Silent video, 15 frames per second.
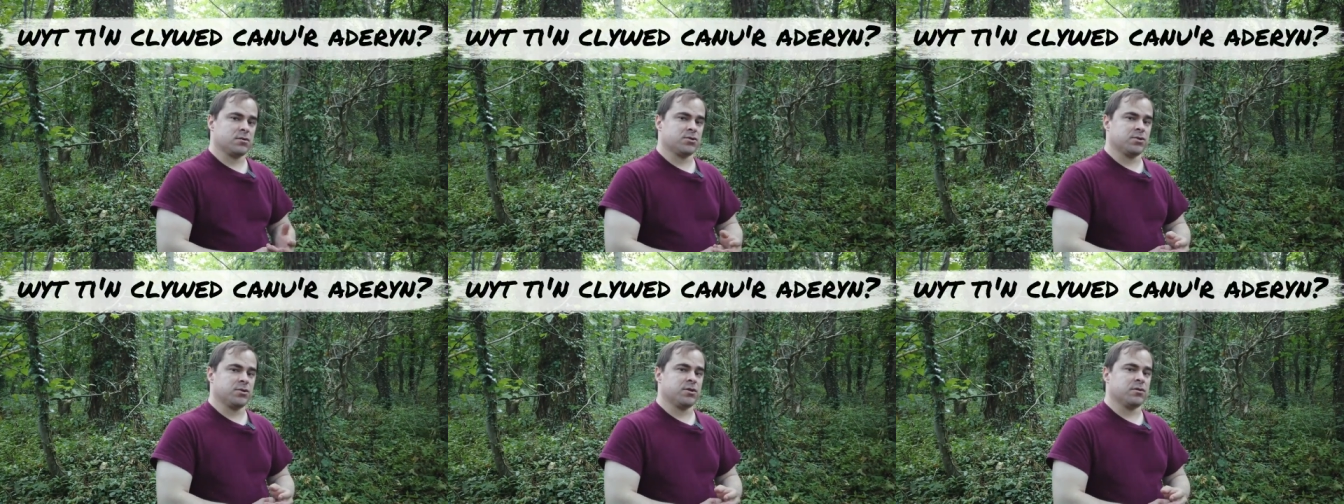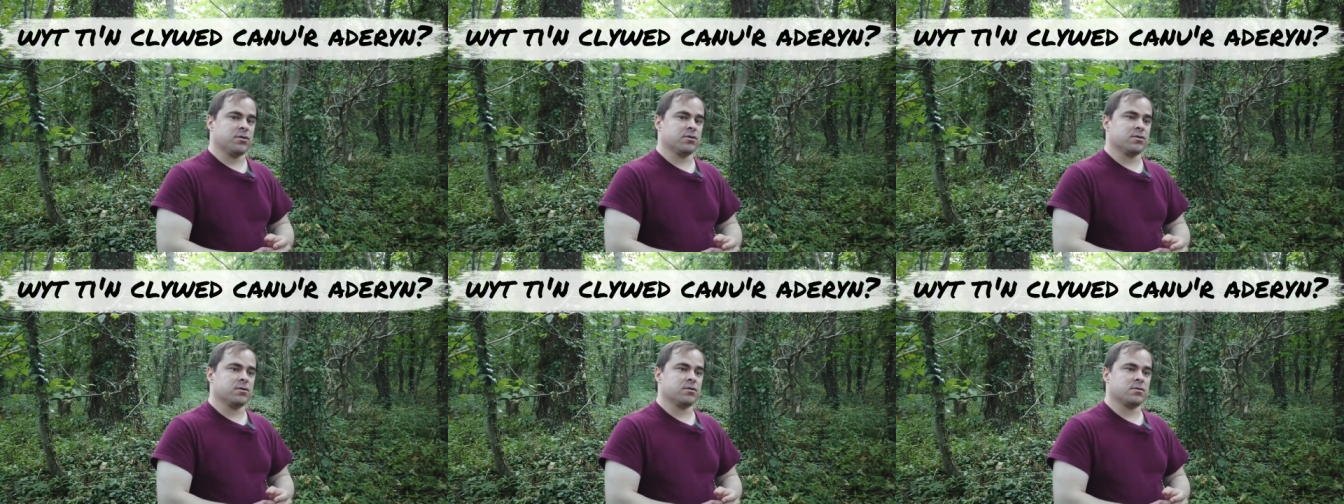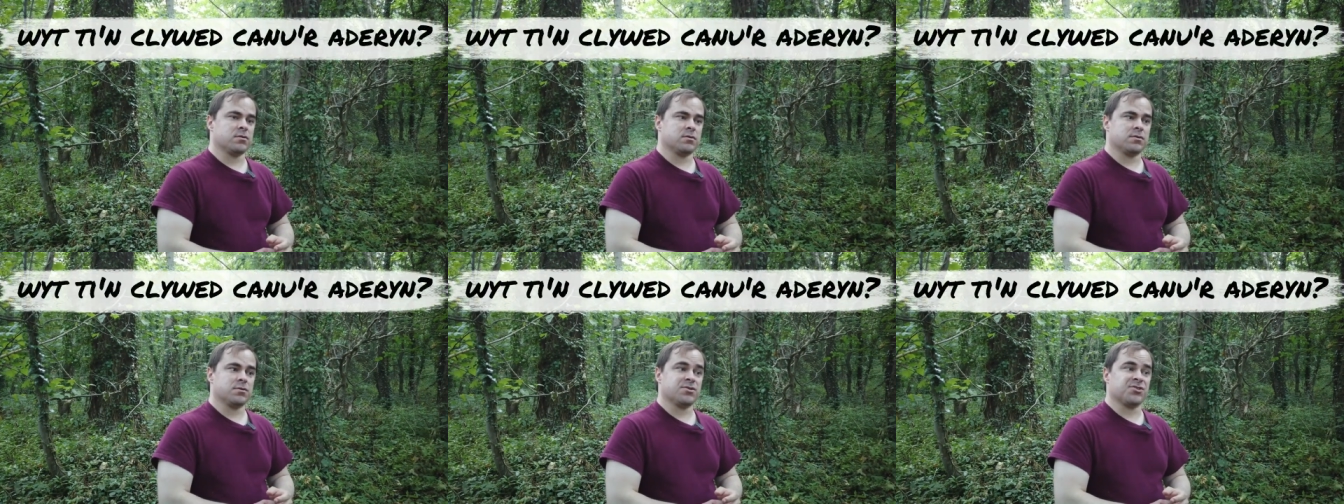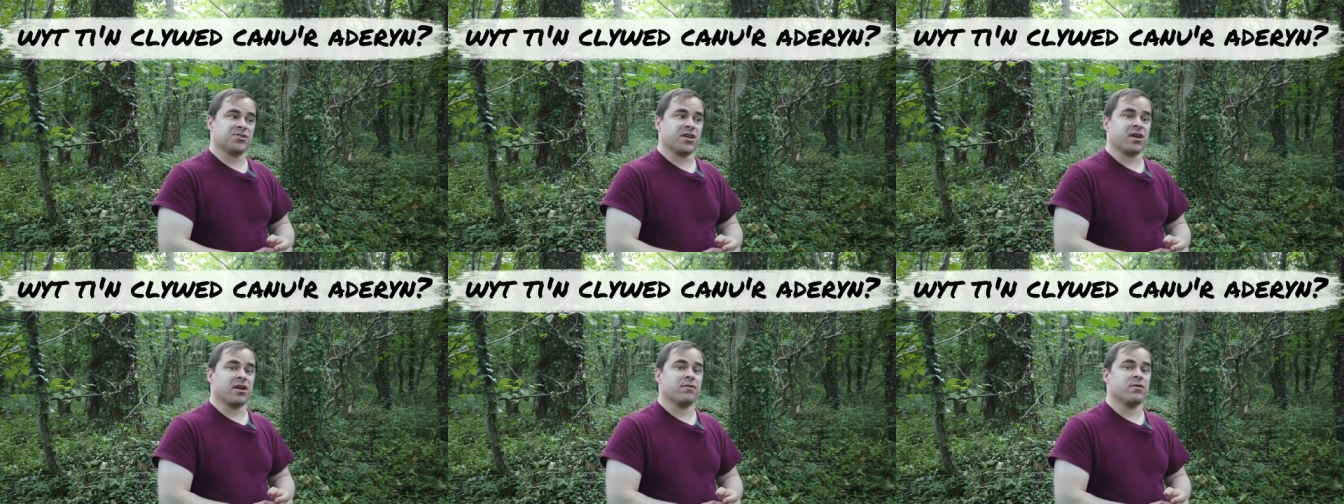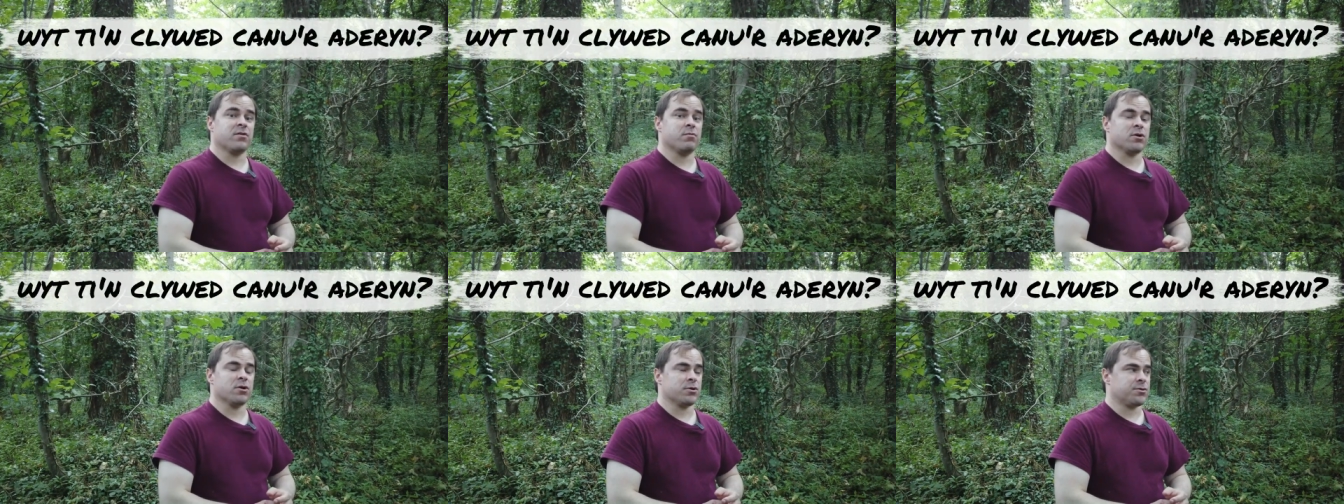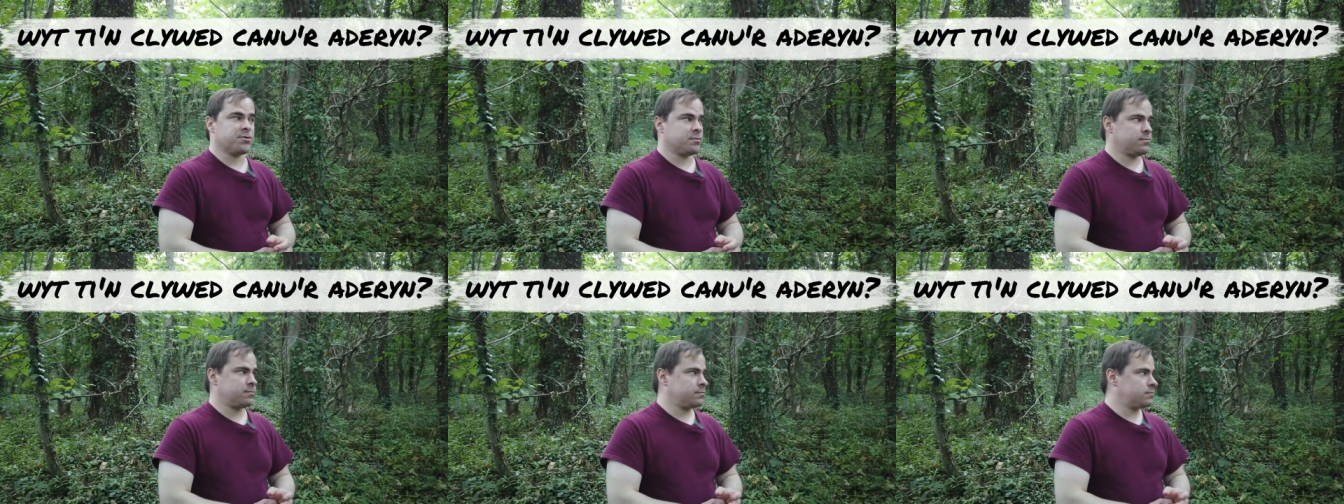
Do you hear the singing of the bird?